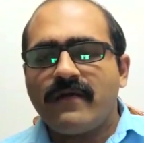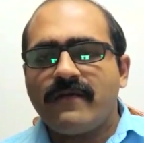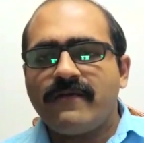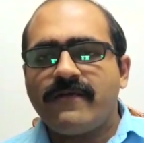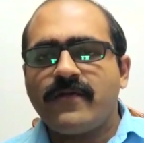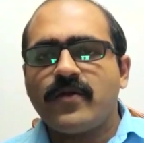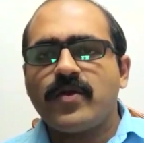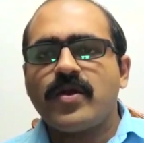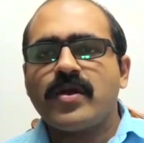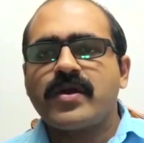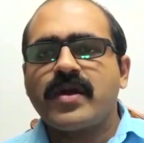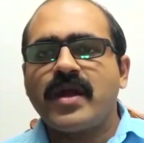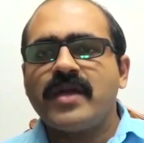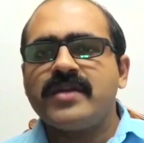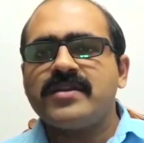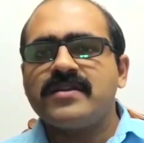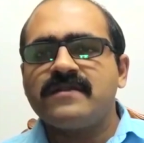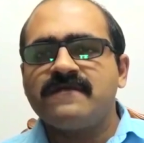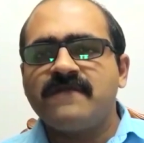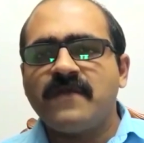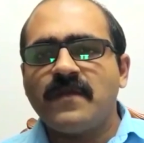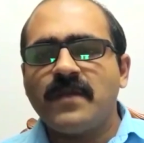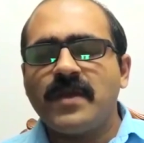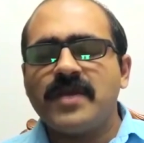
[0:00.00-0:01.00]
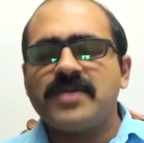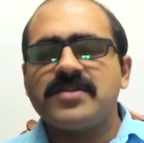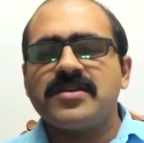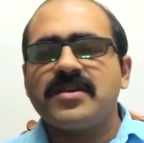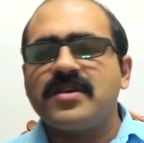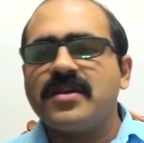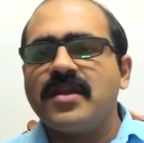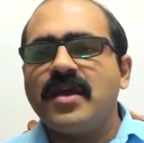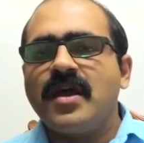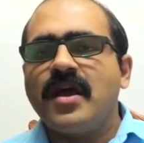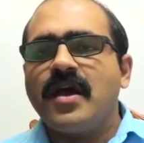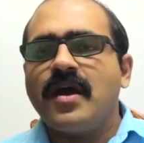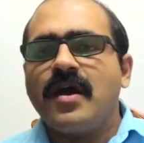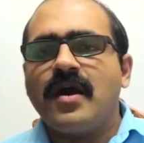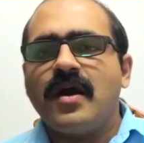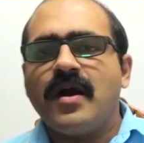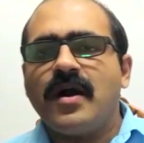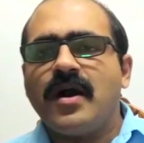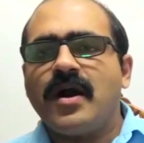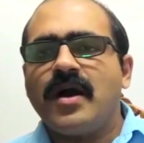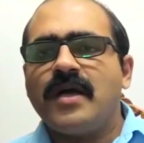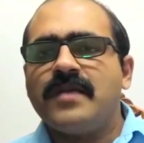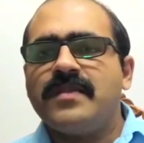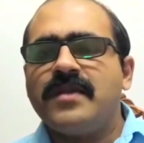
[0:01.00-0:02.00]
For your kind information,
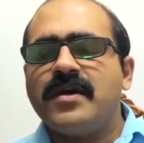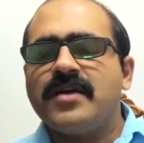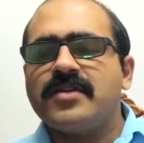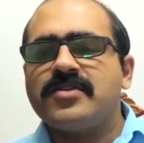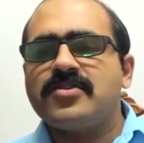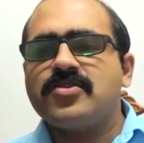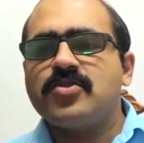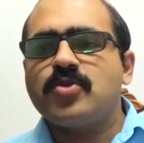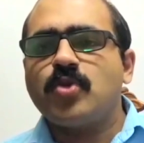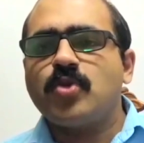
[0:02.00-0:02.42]
the